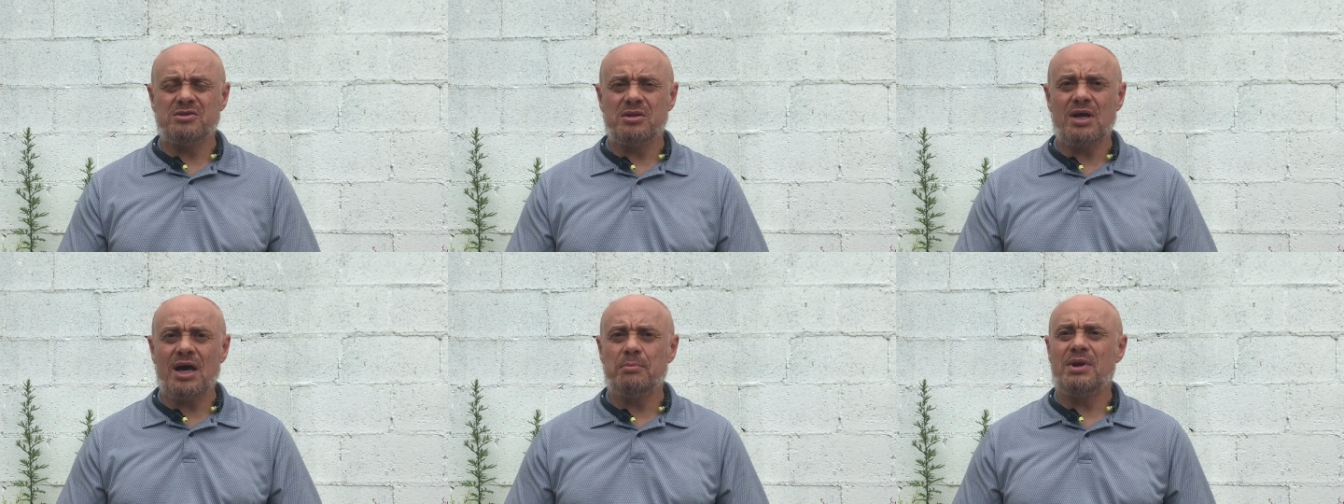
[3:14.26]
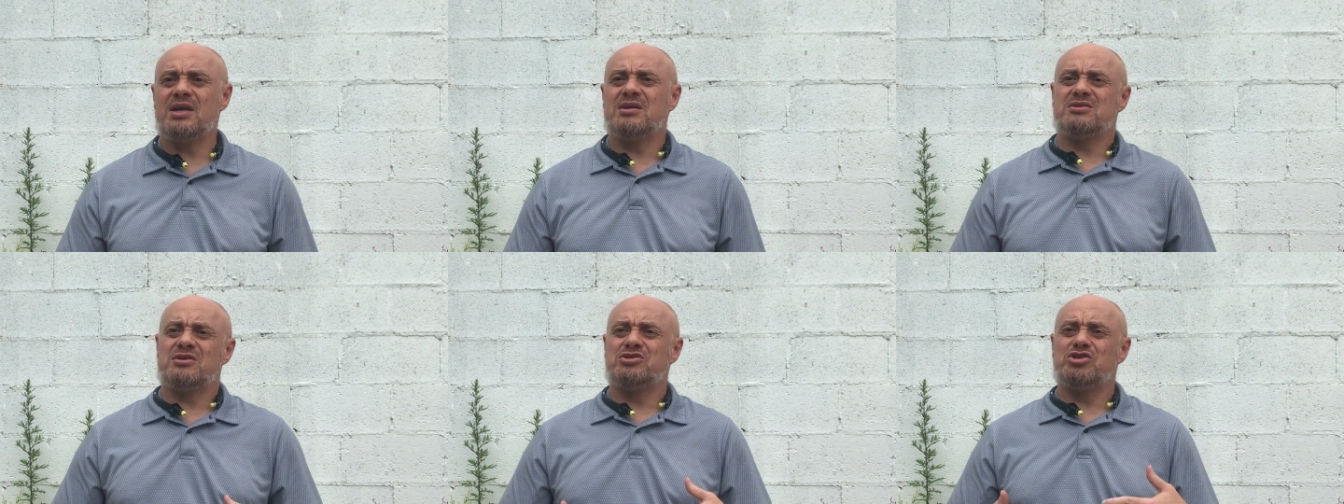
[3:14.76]
to not make
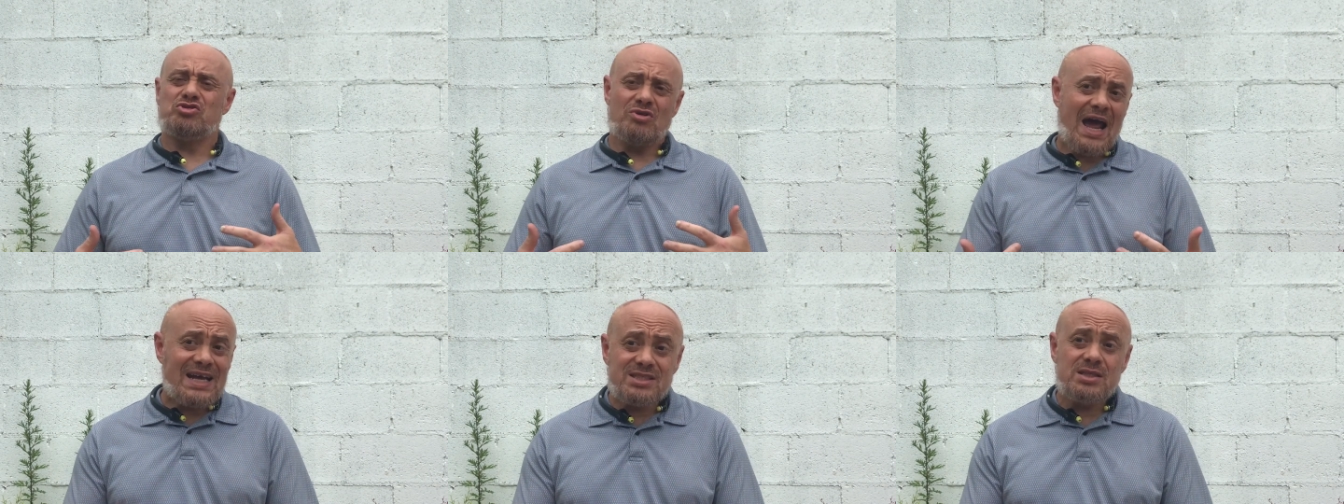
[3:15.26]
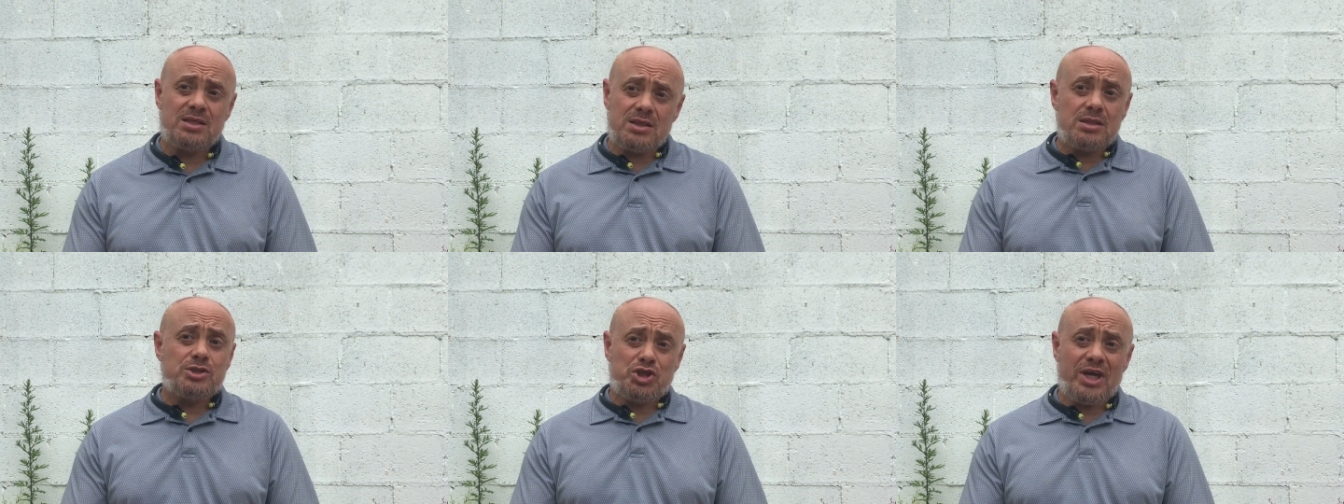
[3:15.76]
it such a
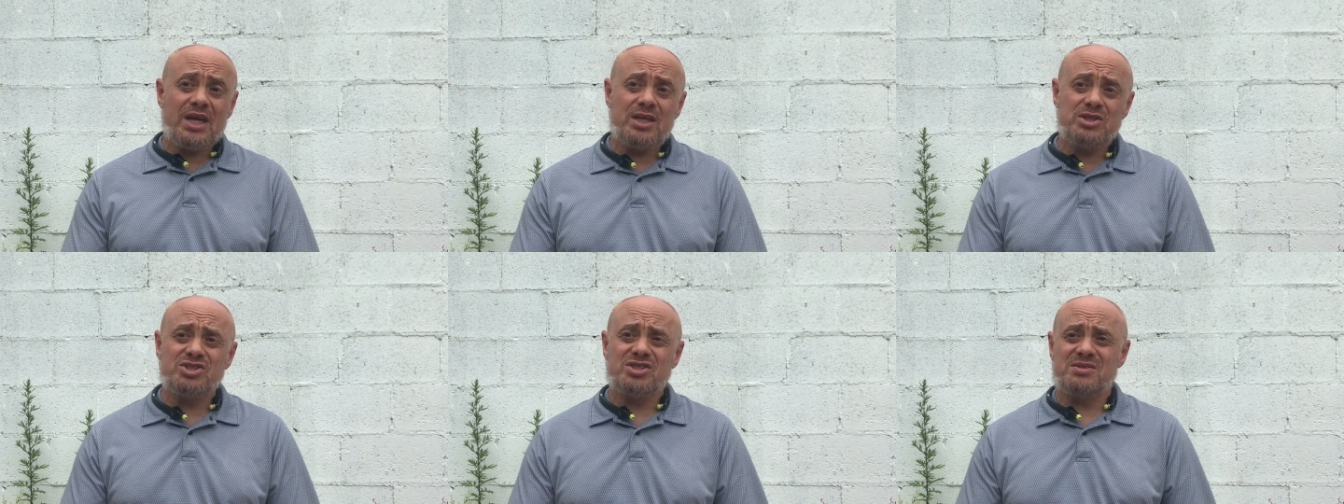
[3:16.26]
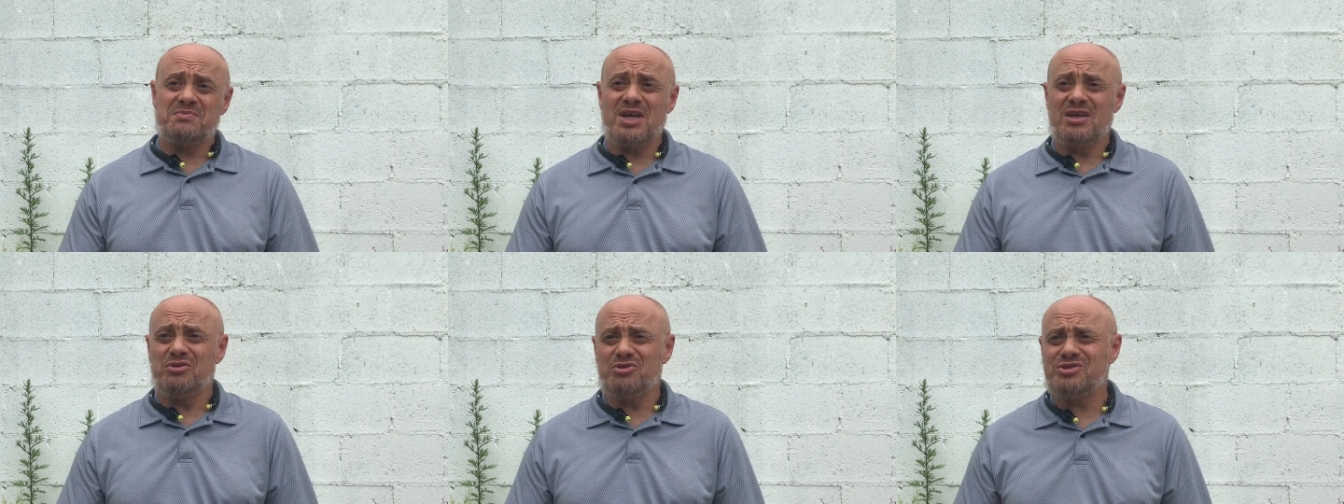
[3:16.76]
drastic change,
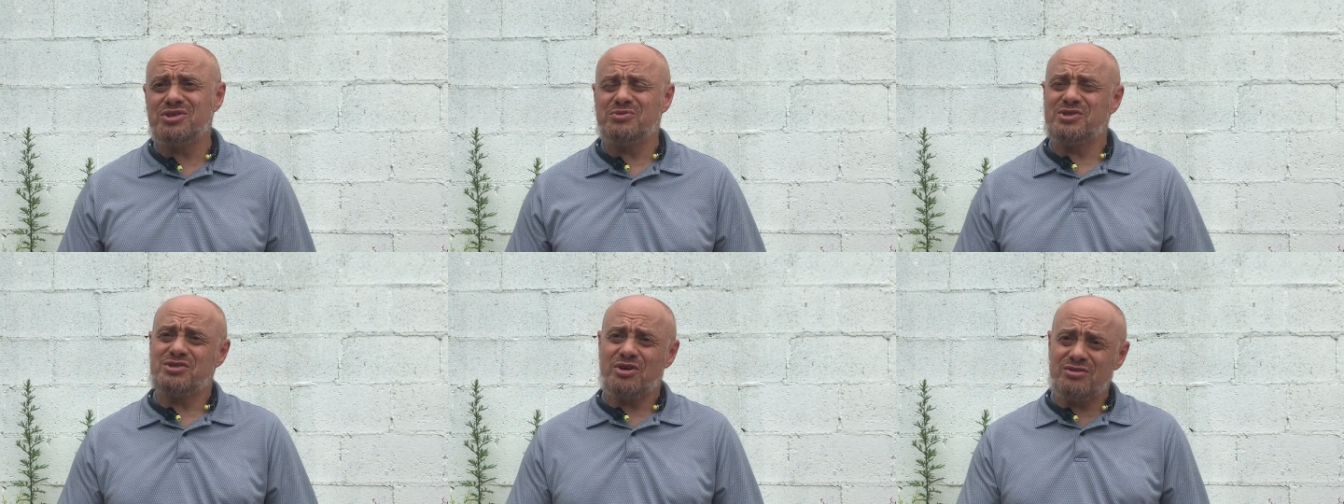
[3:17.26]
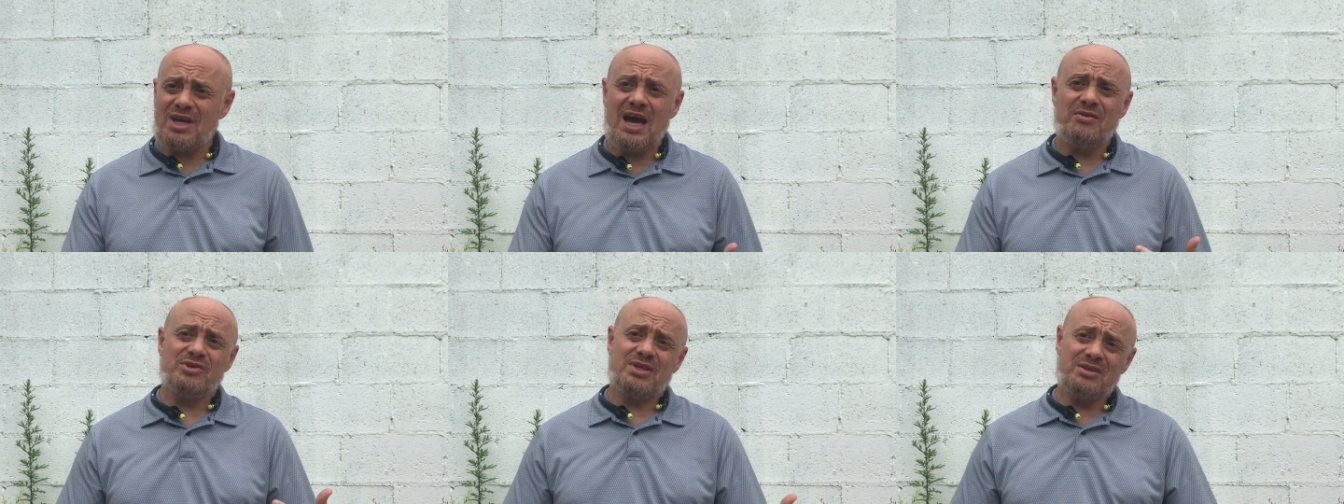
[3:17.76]
that usually we start
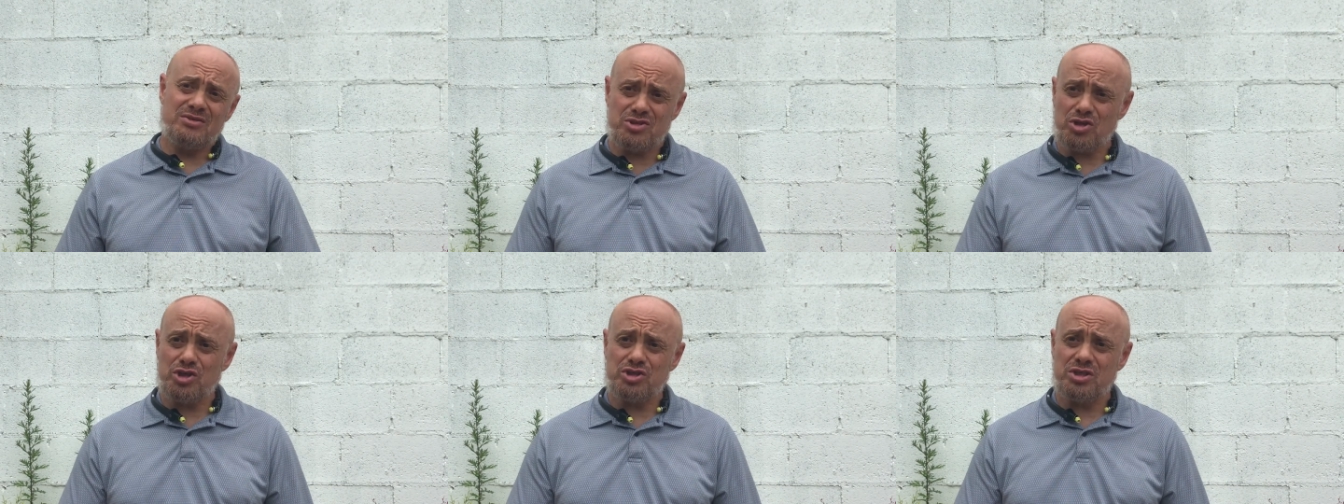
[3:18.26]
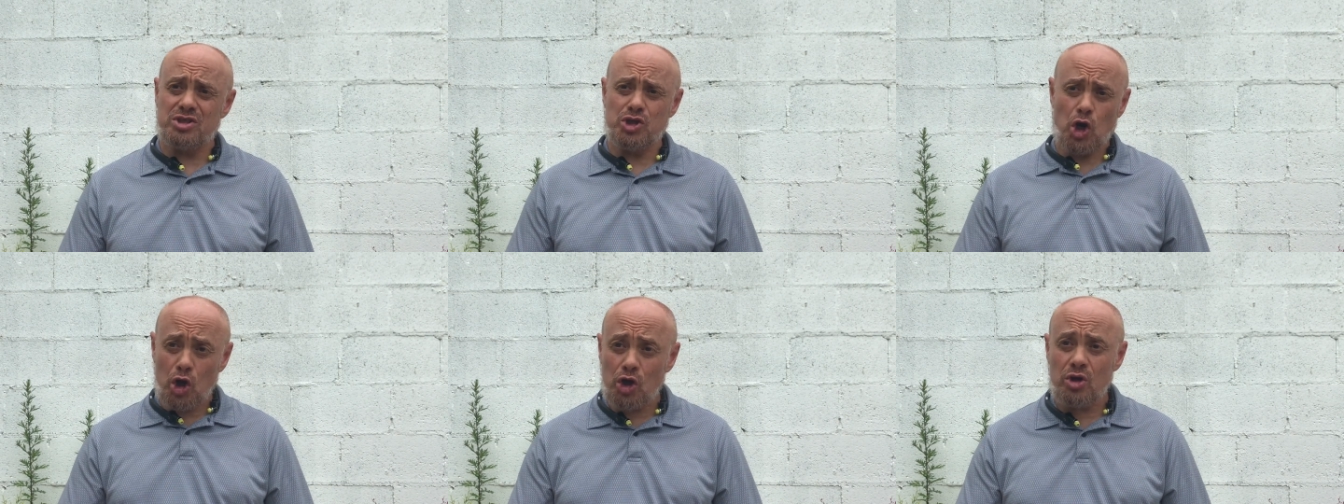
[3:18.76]
having that discussion
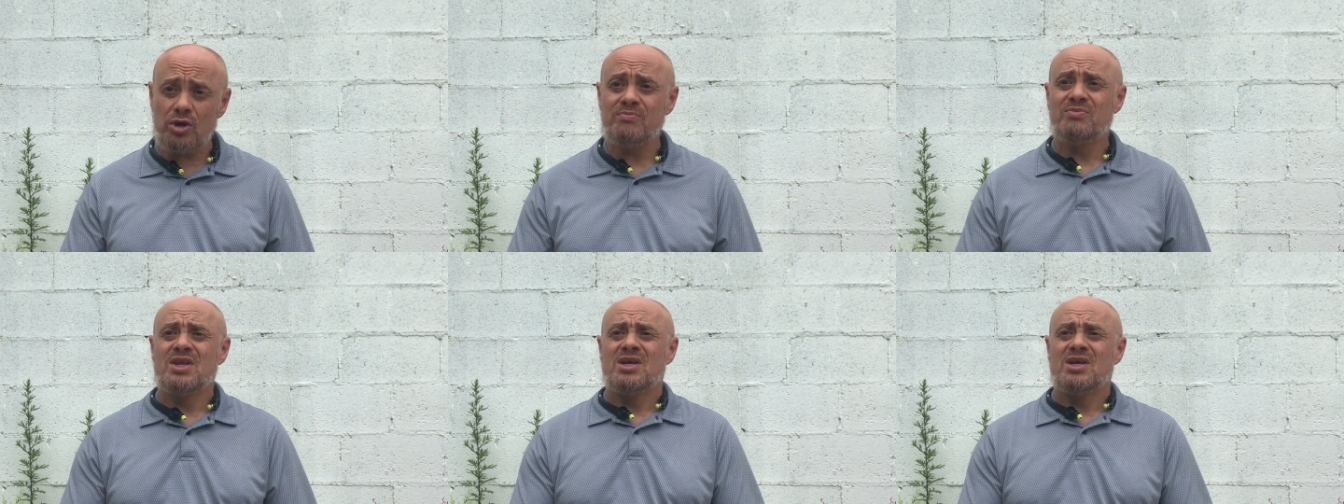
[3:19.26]
younger,